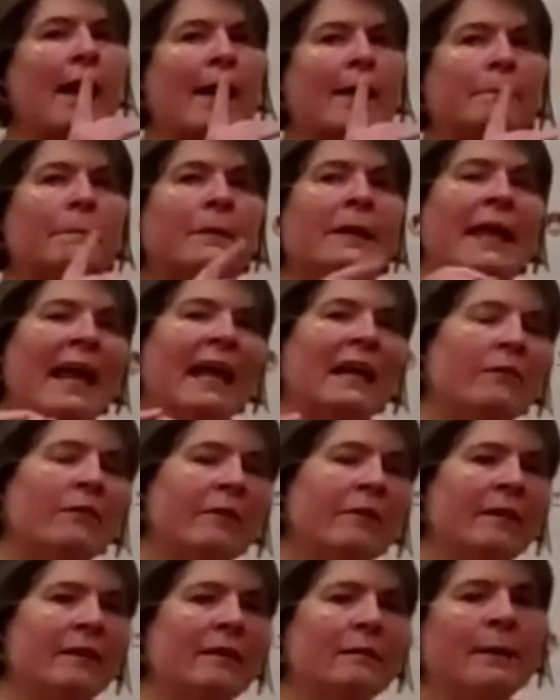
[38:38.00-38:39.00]
Um, now, if
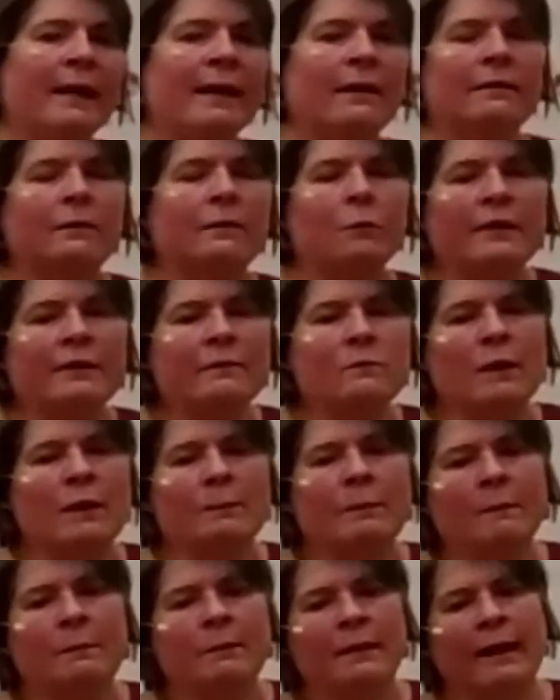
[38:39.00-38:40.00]
you think about it, the reason why
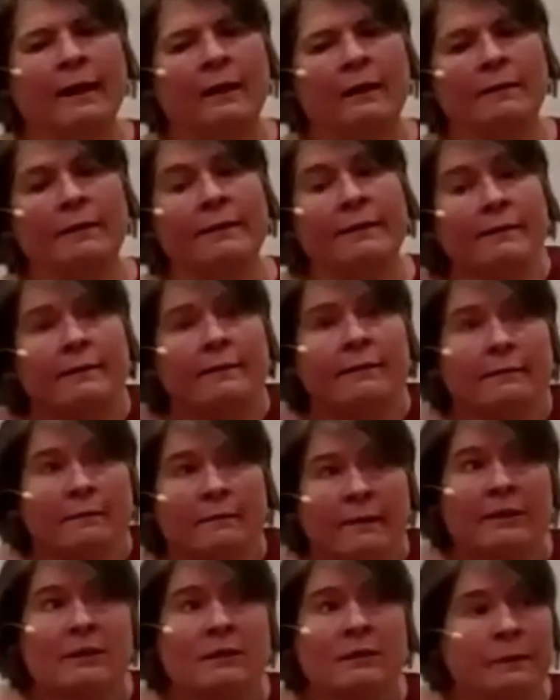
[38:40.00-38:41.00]
public health is
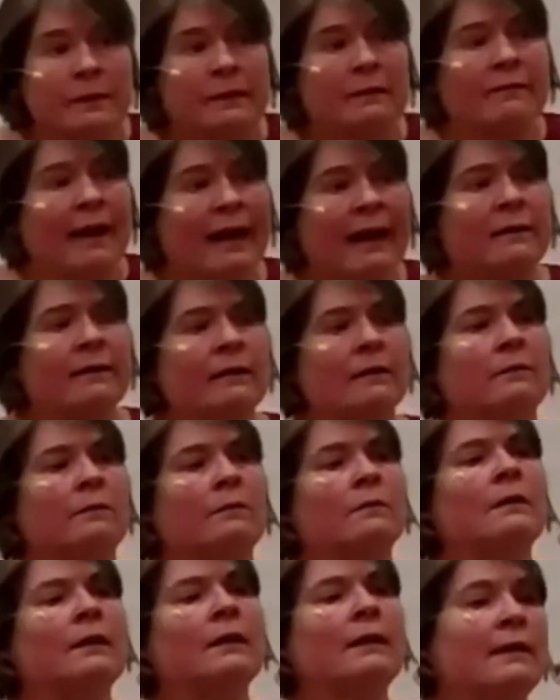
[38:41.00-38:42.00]
such a big
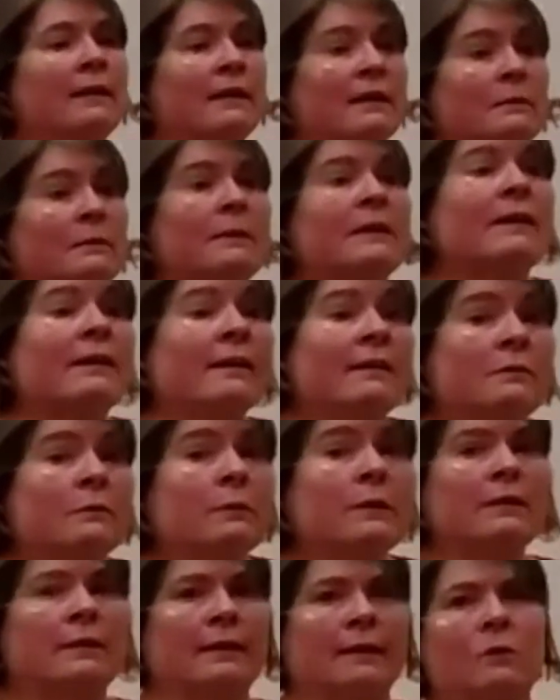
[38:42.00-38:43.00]
value is because
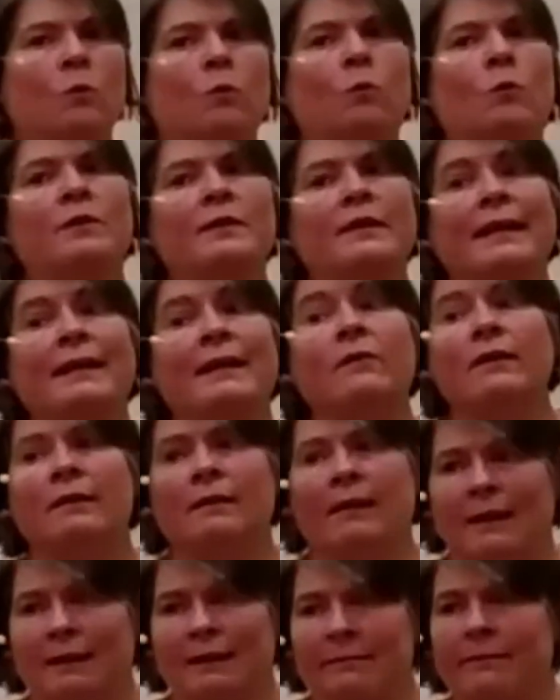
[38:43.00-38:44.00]
we think ordinary
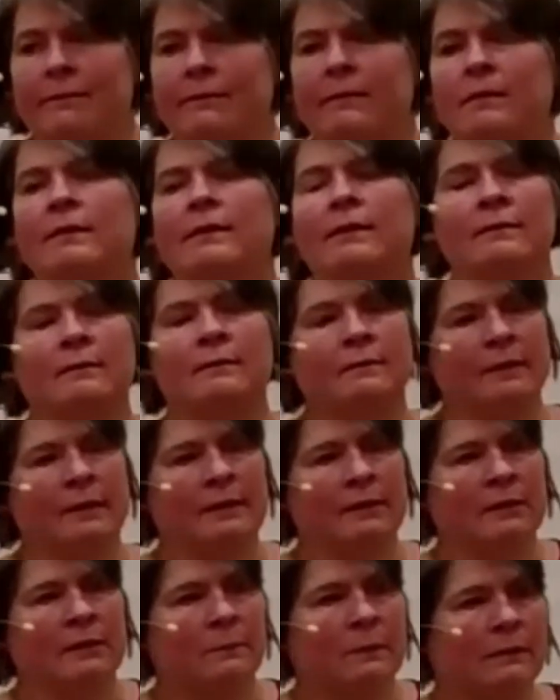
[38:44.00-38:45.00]
life is
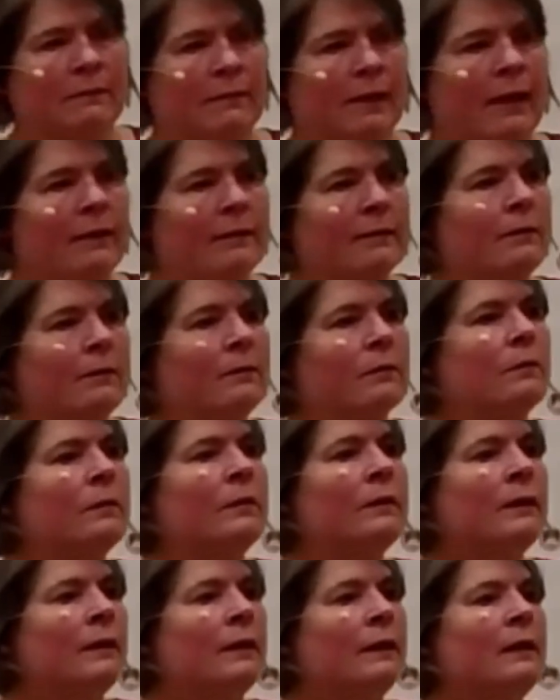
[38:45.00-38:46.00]
such a big value.
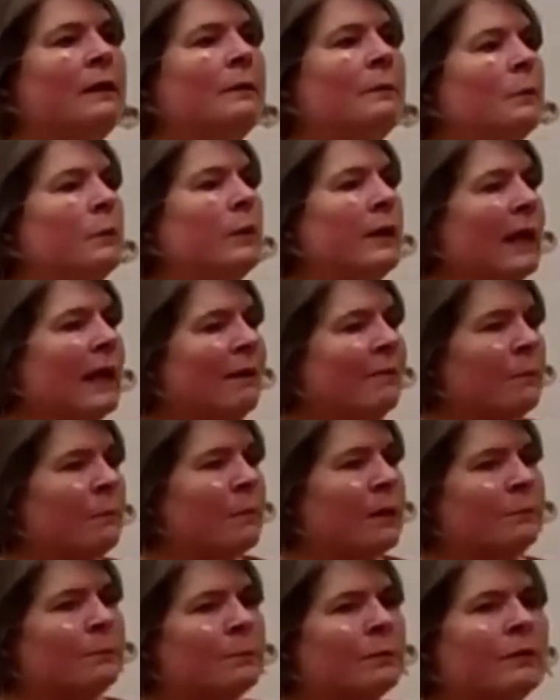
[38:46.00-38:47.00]
We gave up
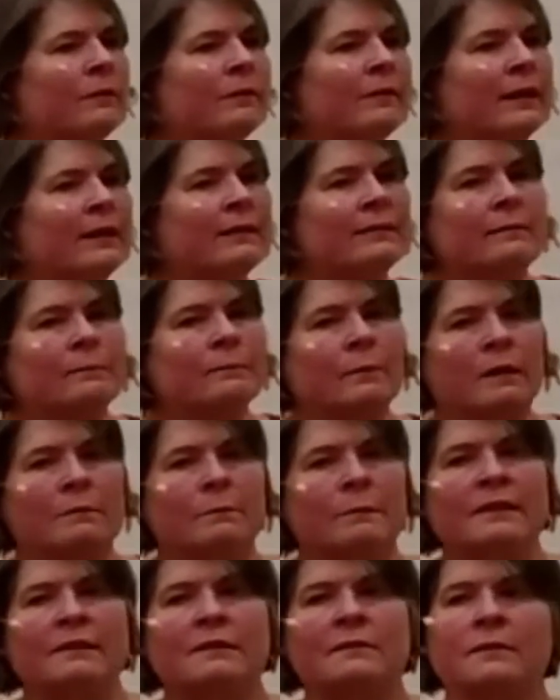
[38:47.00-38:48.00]
on birthdays and bar
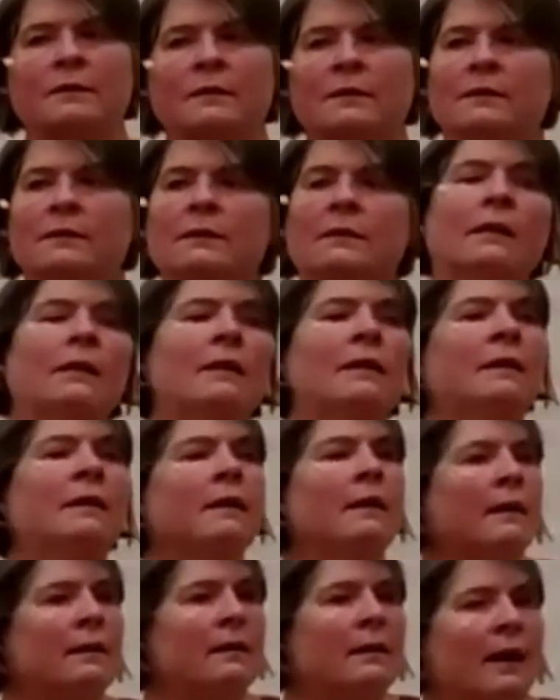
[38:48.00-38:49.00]
mitzvahs,
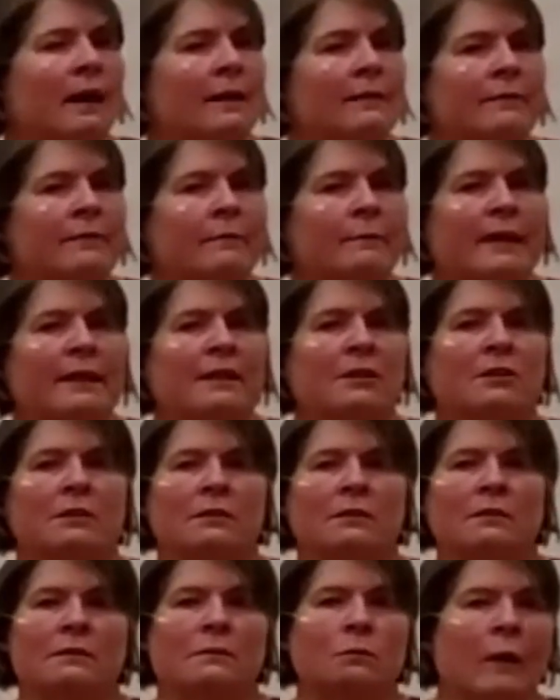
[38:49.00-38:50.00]

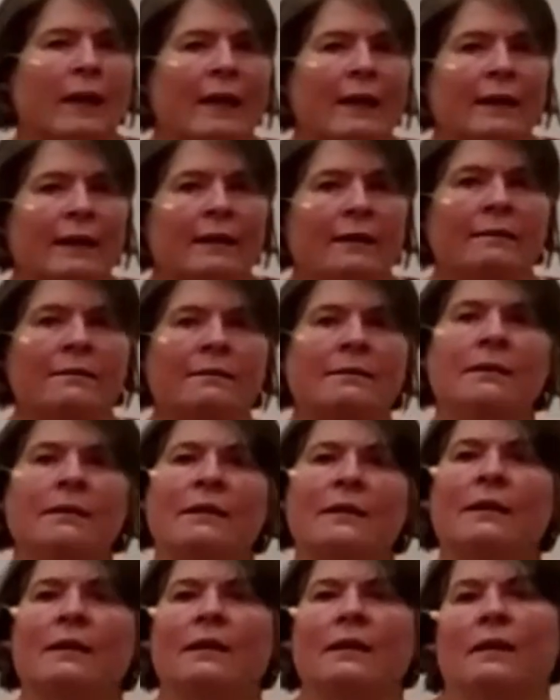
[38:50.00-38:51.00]
confirmations, weddings,
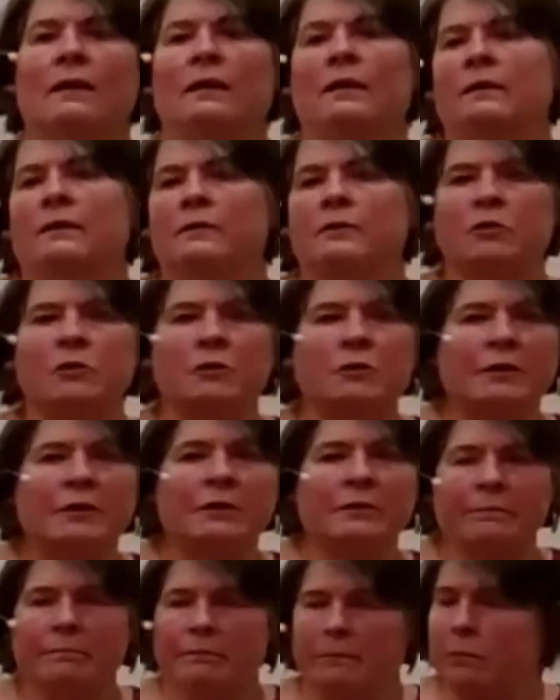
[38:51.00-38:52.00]

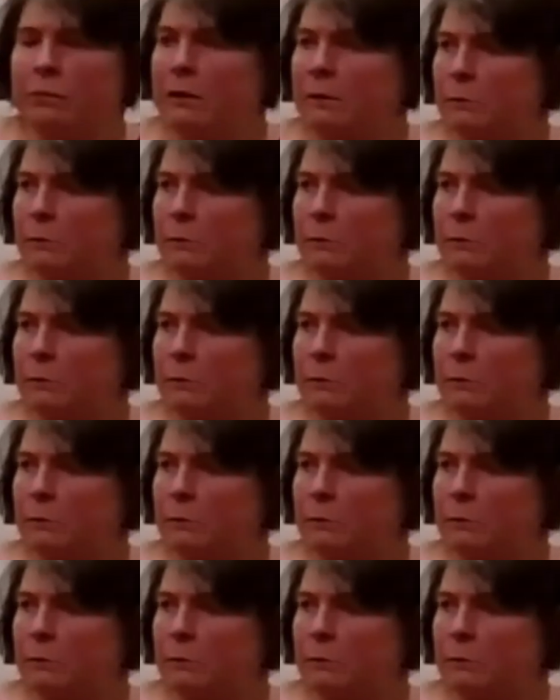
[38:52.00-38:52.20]
junior